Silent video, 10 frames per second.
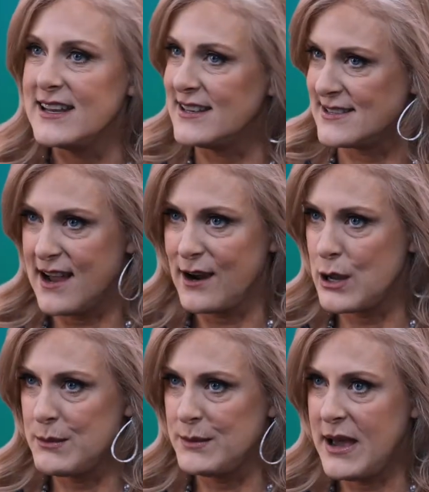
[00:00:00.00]
is not
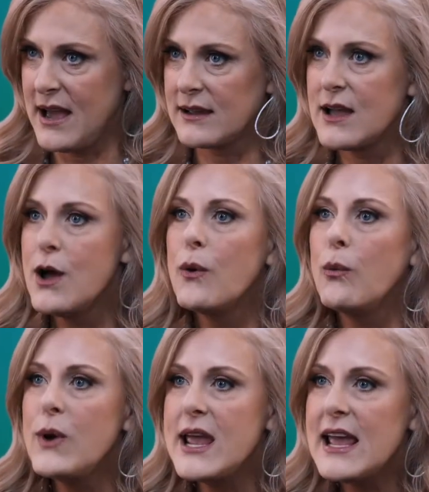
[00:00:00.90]
coming back. We